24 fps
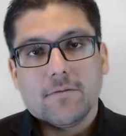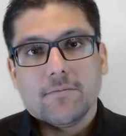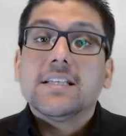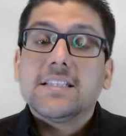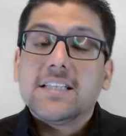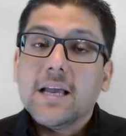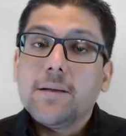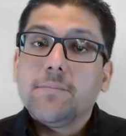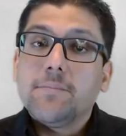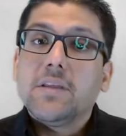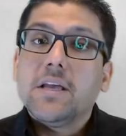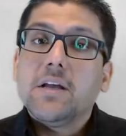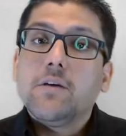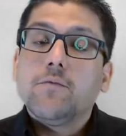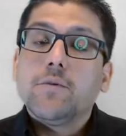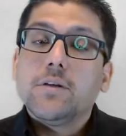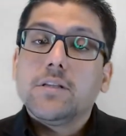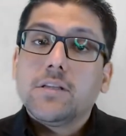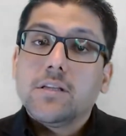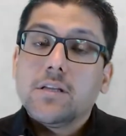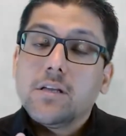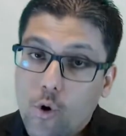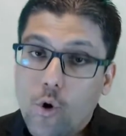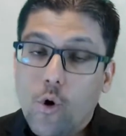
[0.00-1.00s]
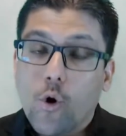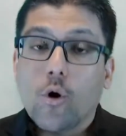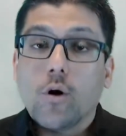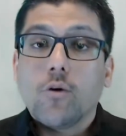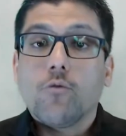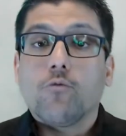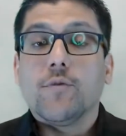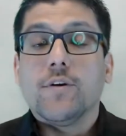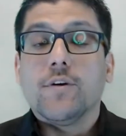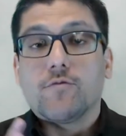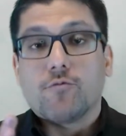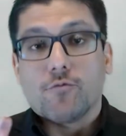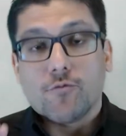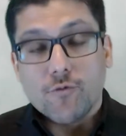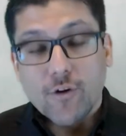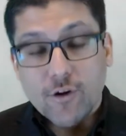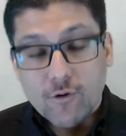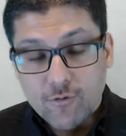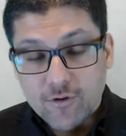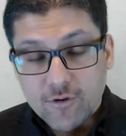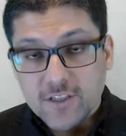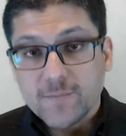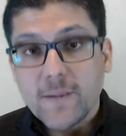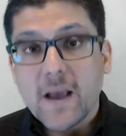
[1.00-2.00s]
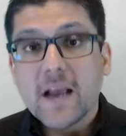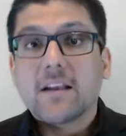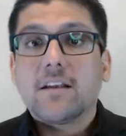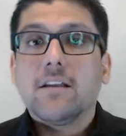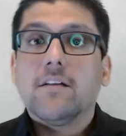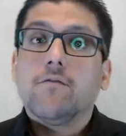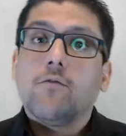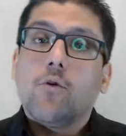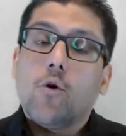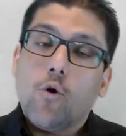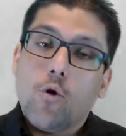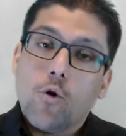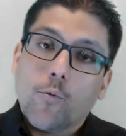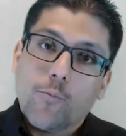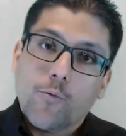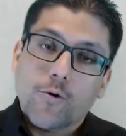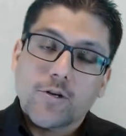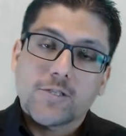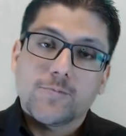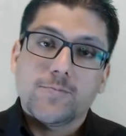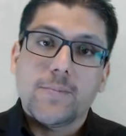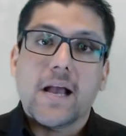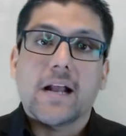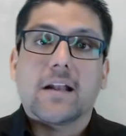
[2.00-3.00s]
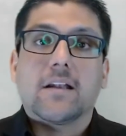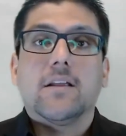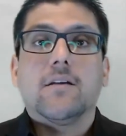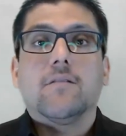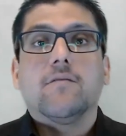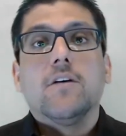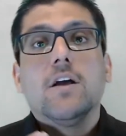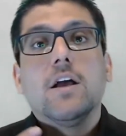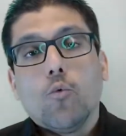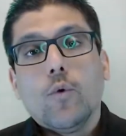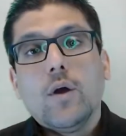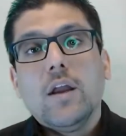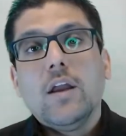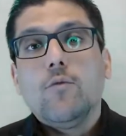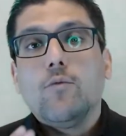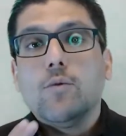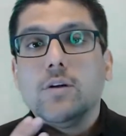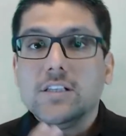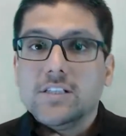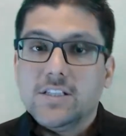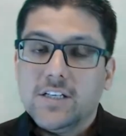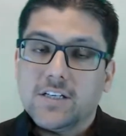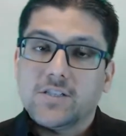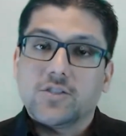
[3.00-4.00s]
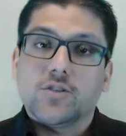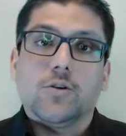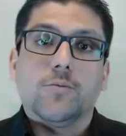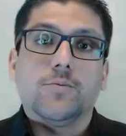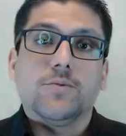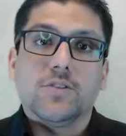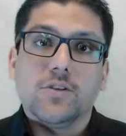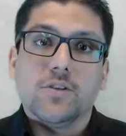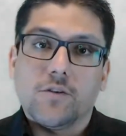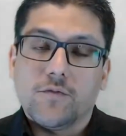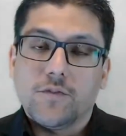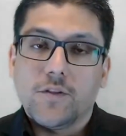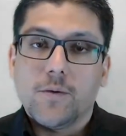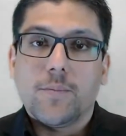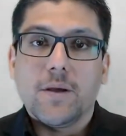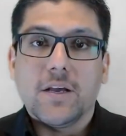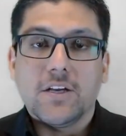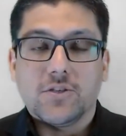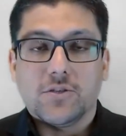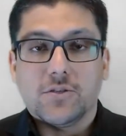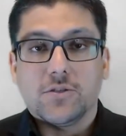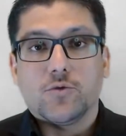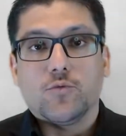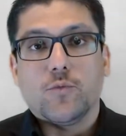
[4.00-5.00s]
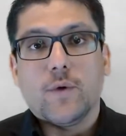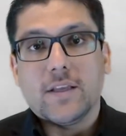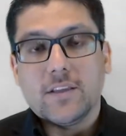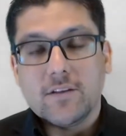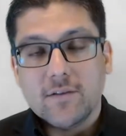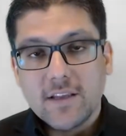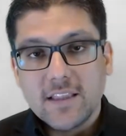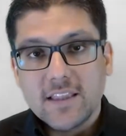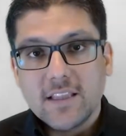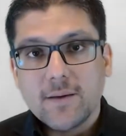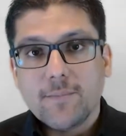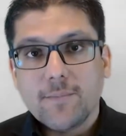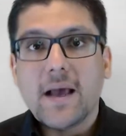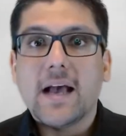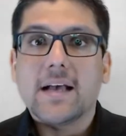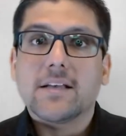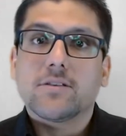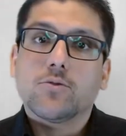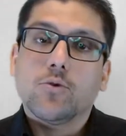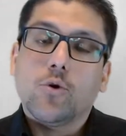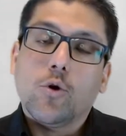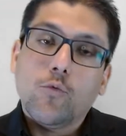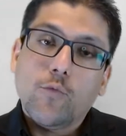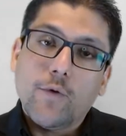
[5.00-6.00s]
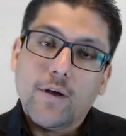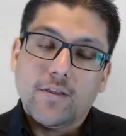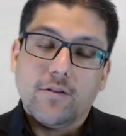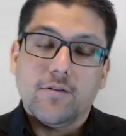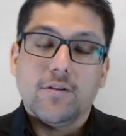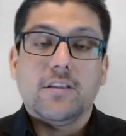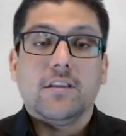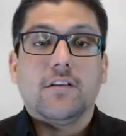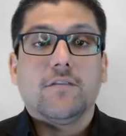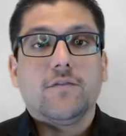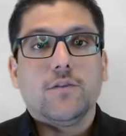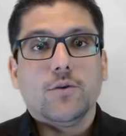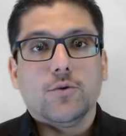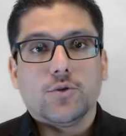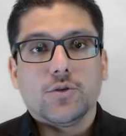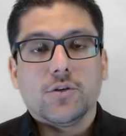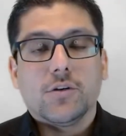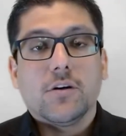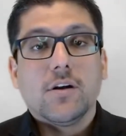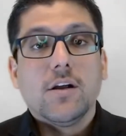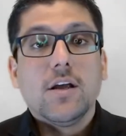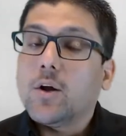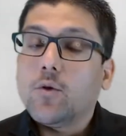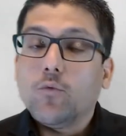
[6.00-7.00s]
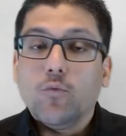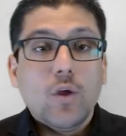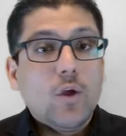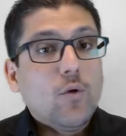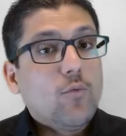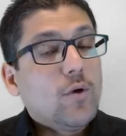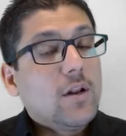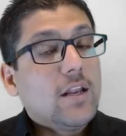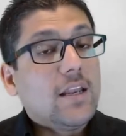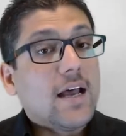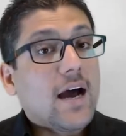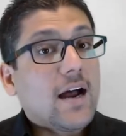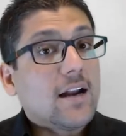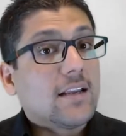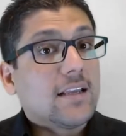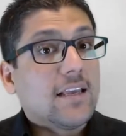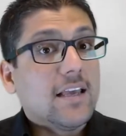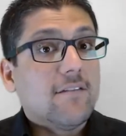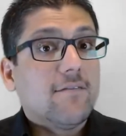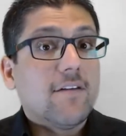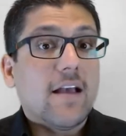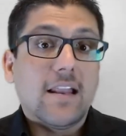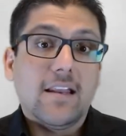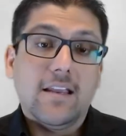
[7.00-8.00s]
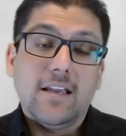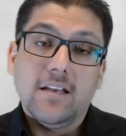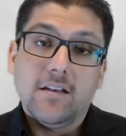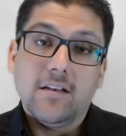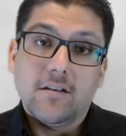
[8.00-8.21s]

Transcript: Same thing with cohort, re- retrospective or prospective. We will just observe the patients, whether in the past or whether in the future, but we will not give any